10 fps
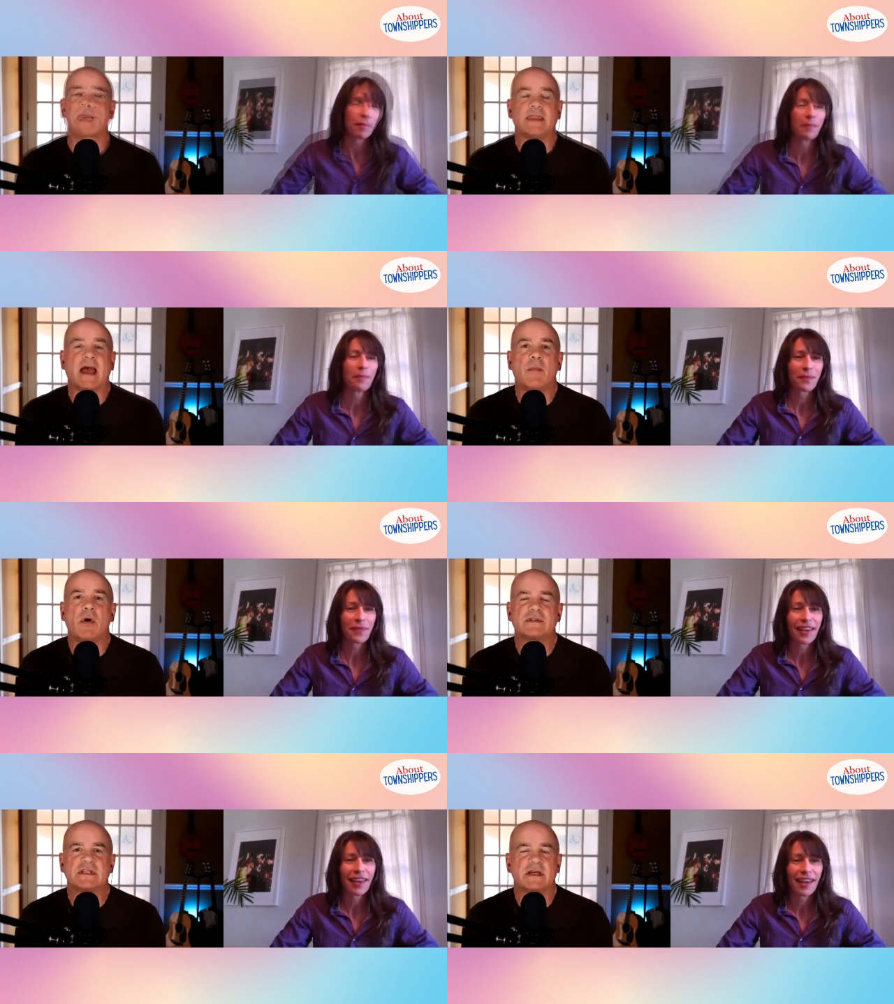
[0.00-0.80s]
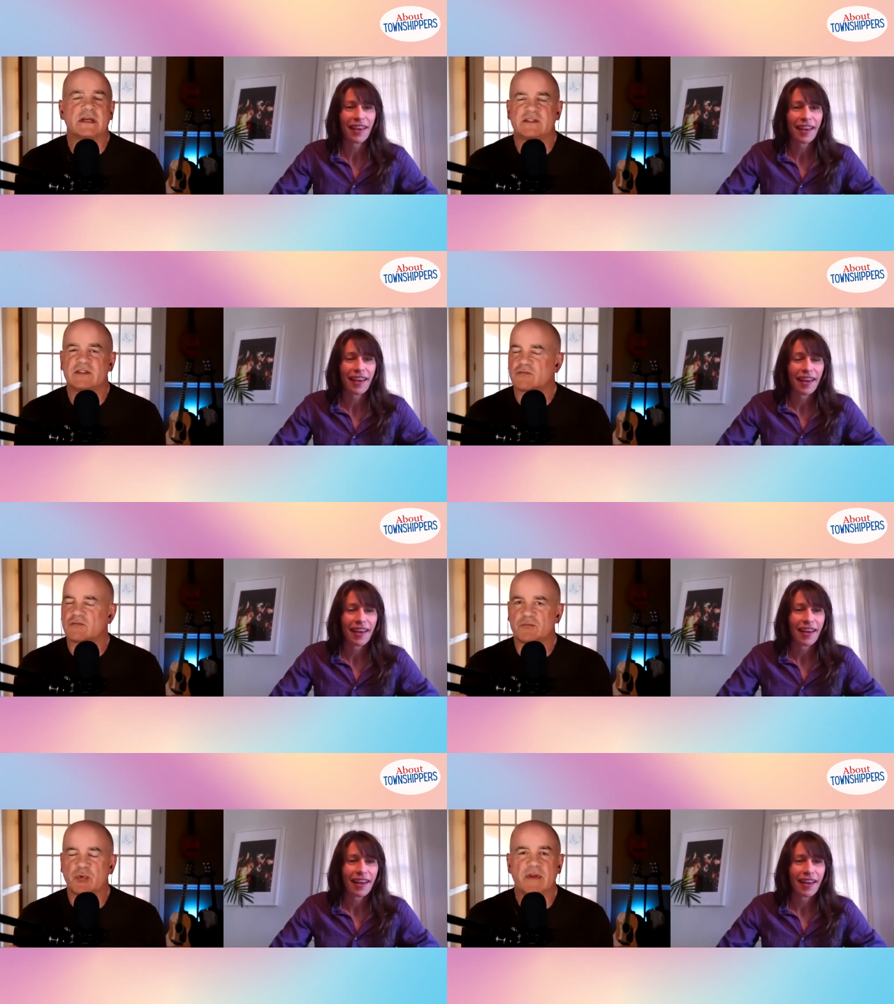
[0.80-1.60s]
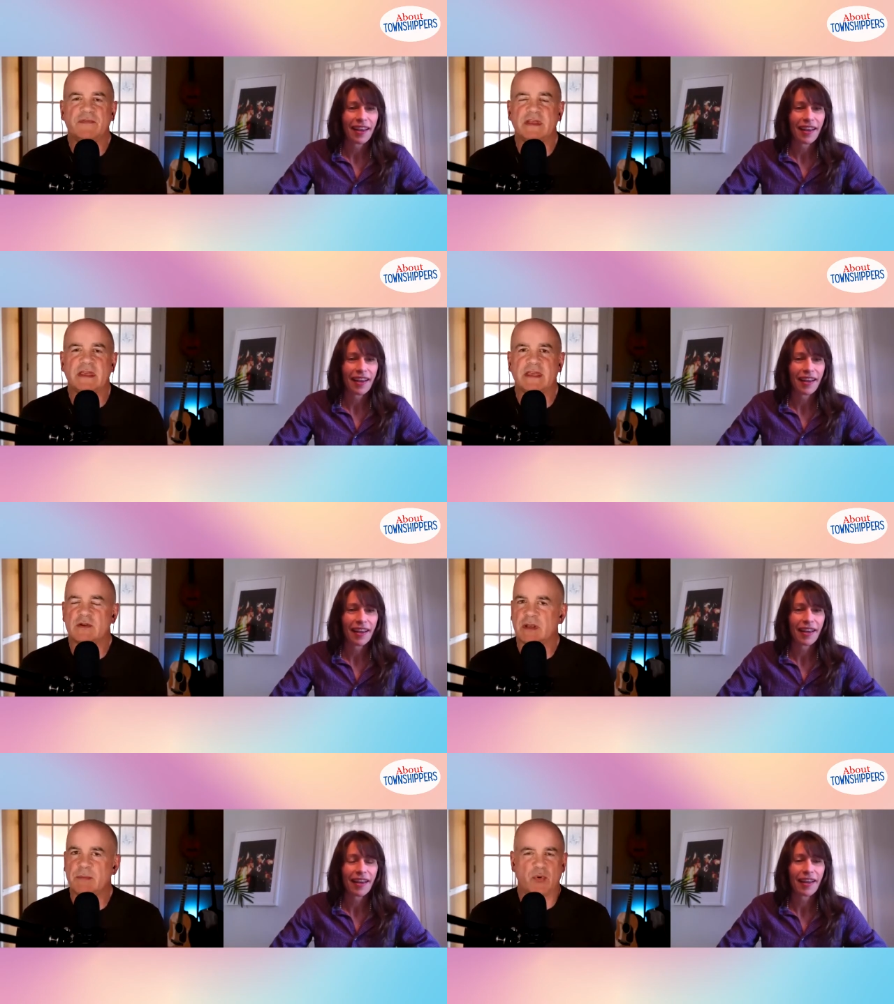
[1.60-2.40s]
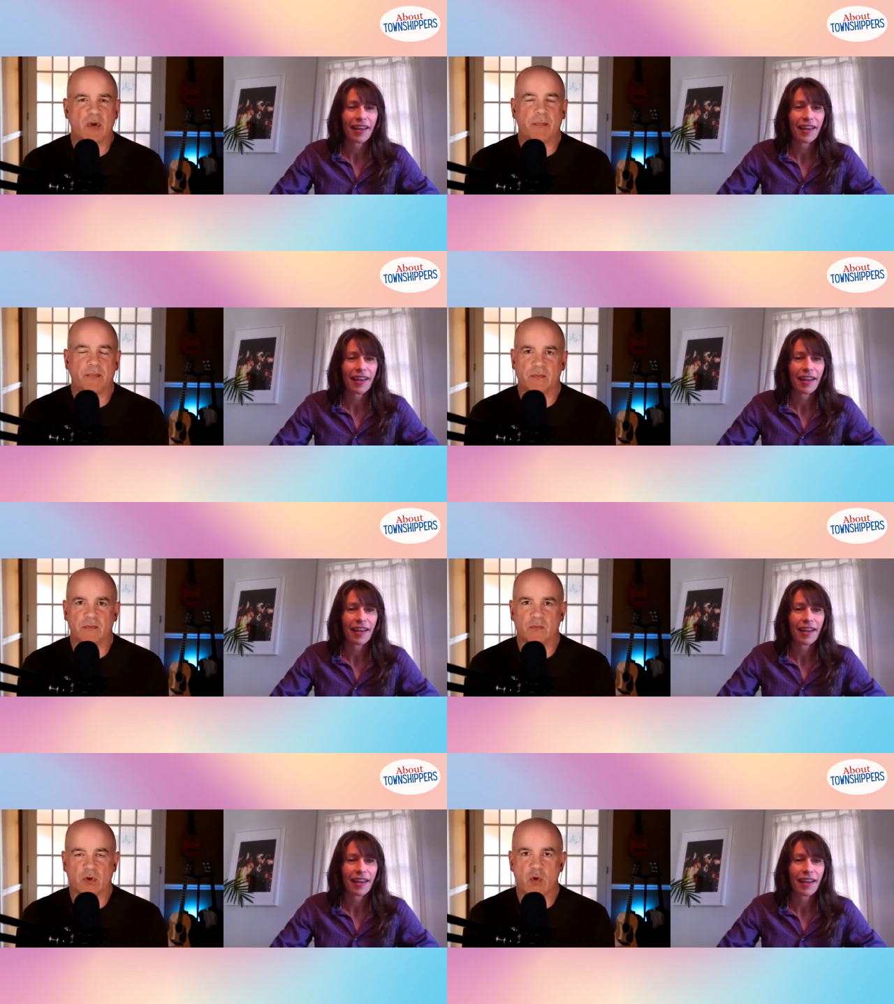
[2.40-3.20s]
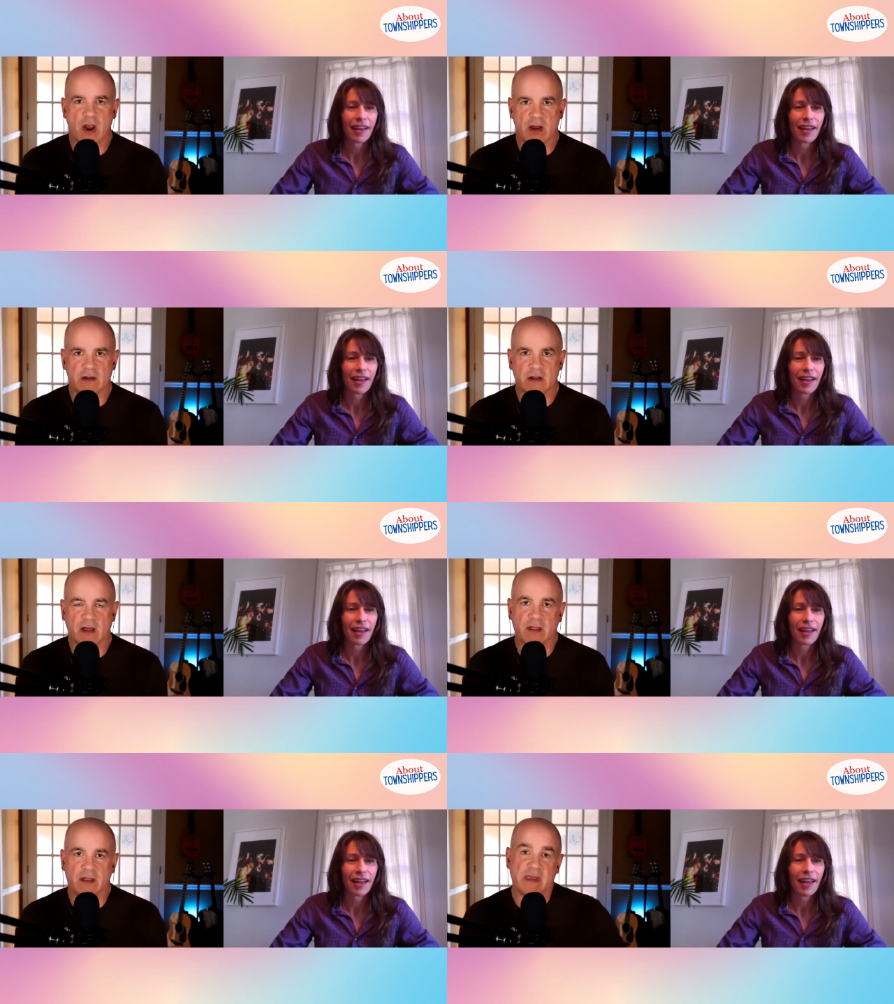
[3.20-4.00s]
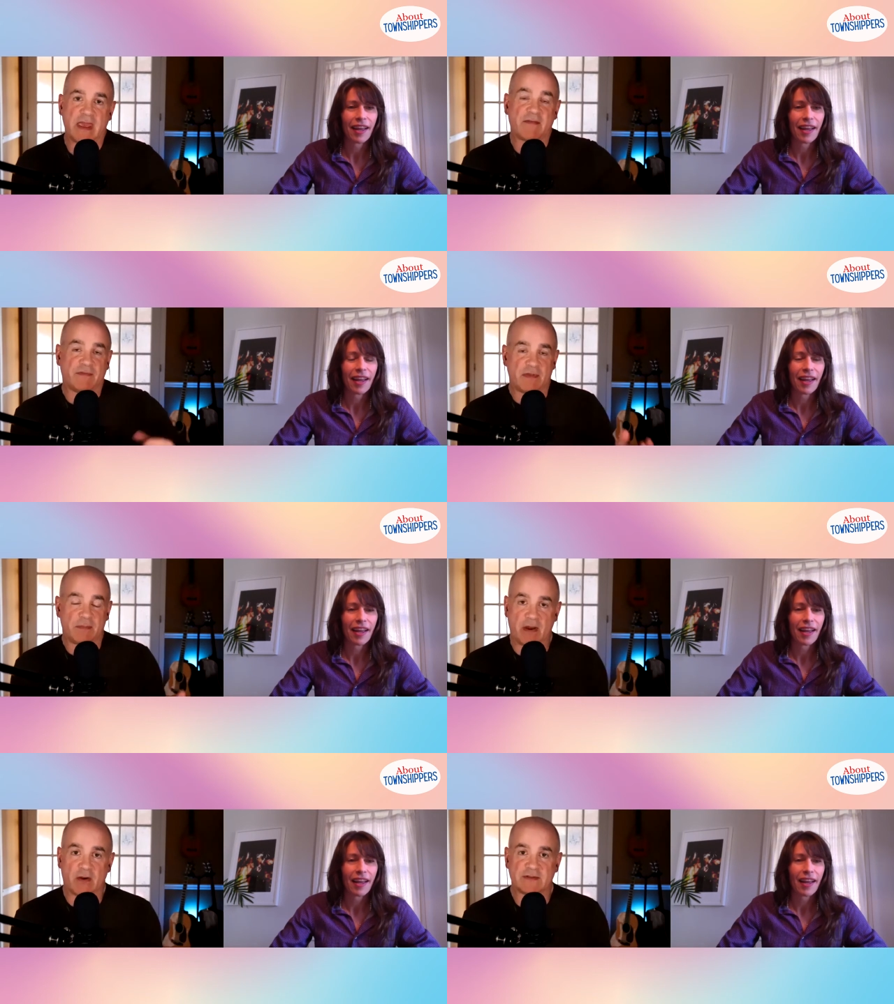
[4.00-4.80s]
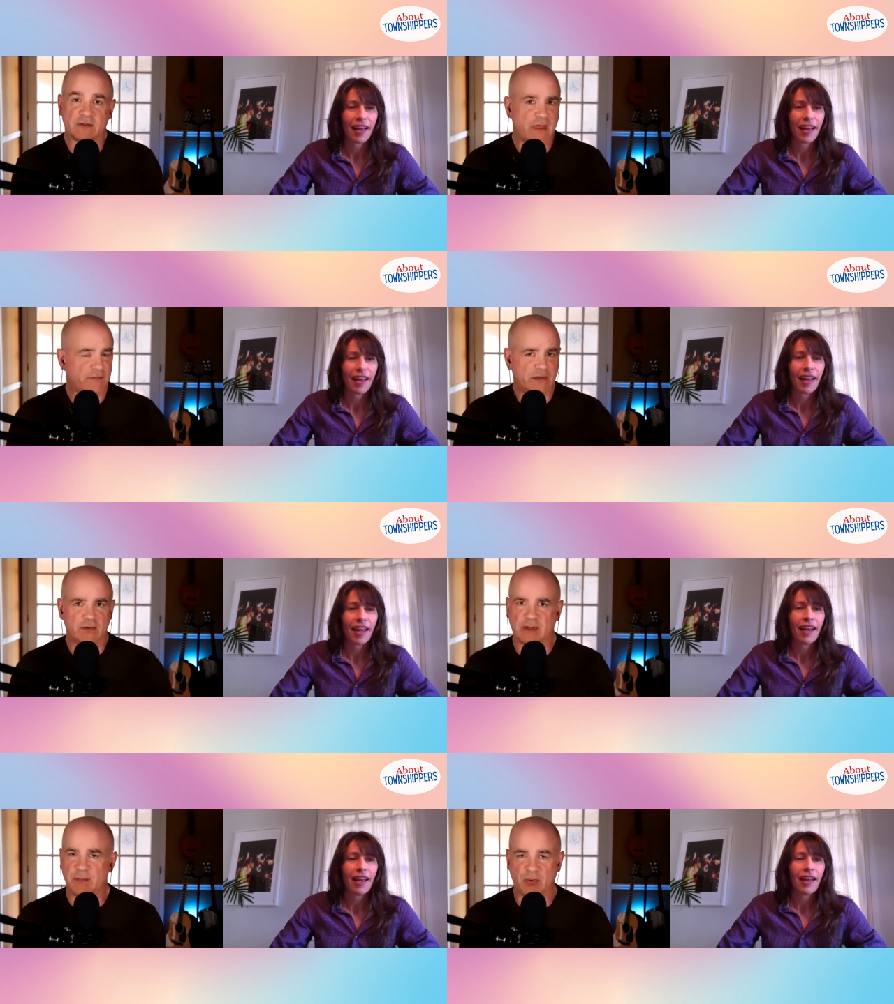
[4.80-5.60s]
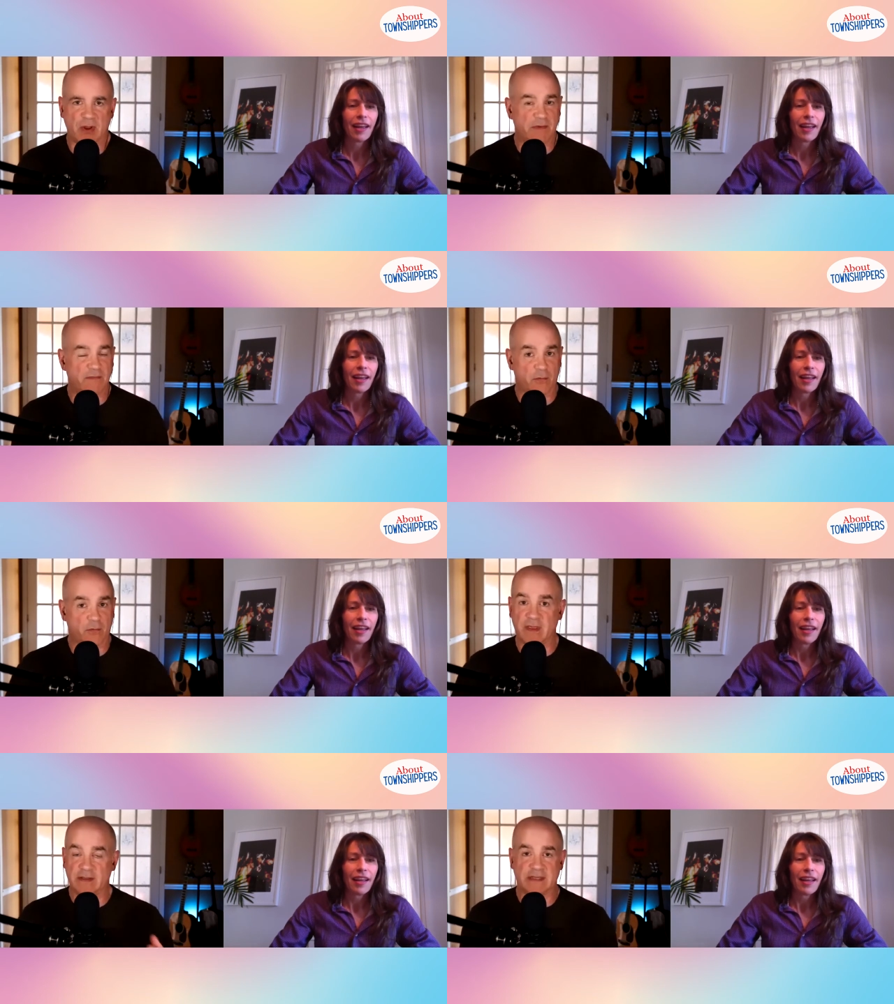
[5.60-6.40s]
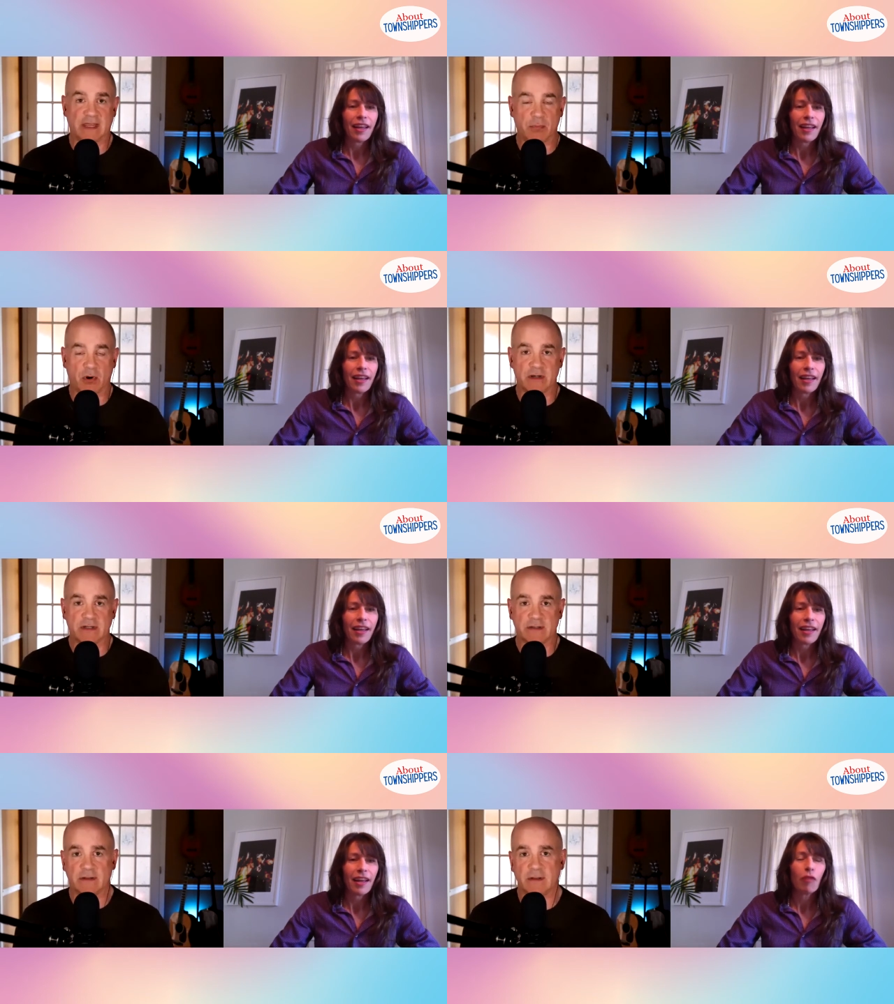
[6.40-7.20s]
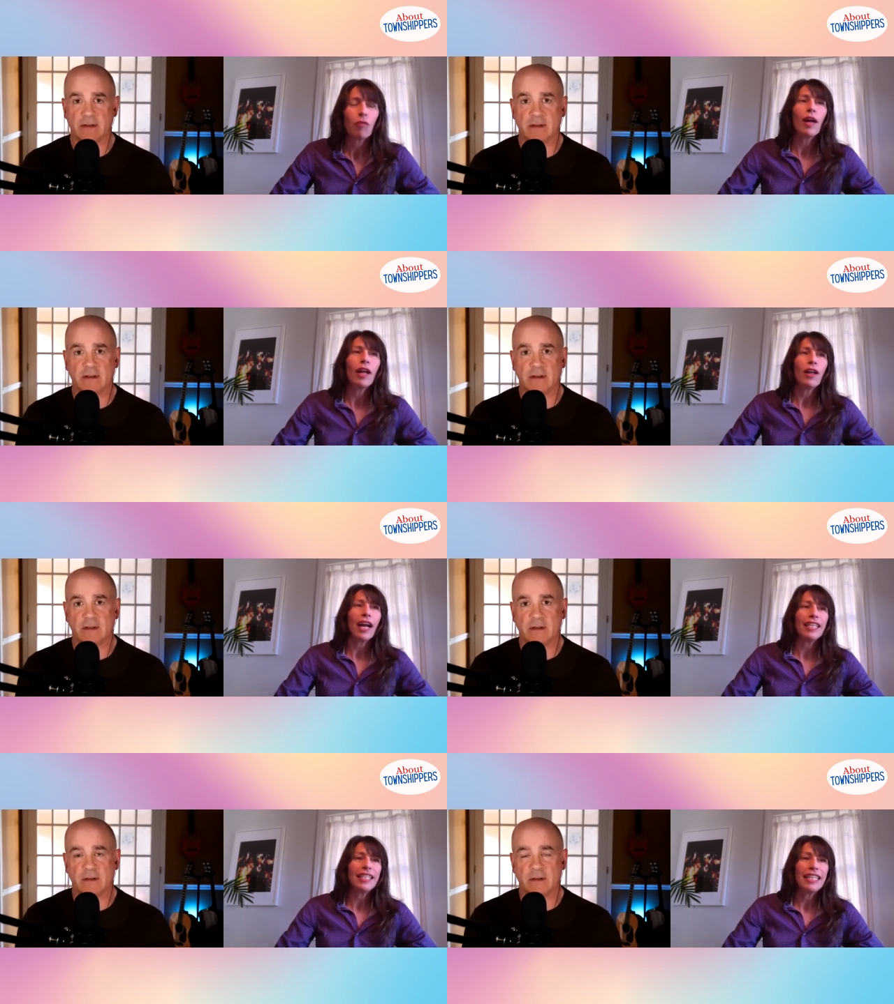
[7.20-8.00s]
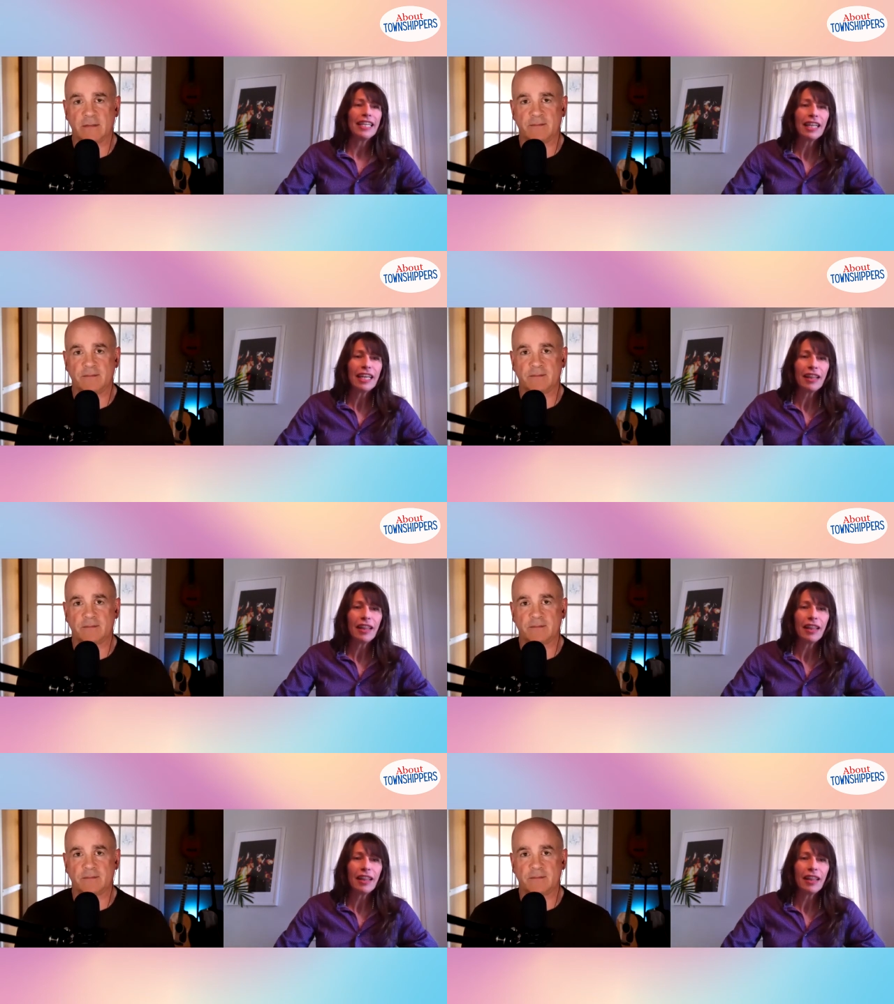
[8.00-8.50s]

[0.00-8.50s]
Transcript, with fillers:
Speaker 1: How about uh, just uh, briefly, is there any prep required on behalf of the parents? Do they have to do any prep before they take part?
Speaker 2: Well, ideally,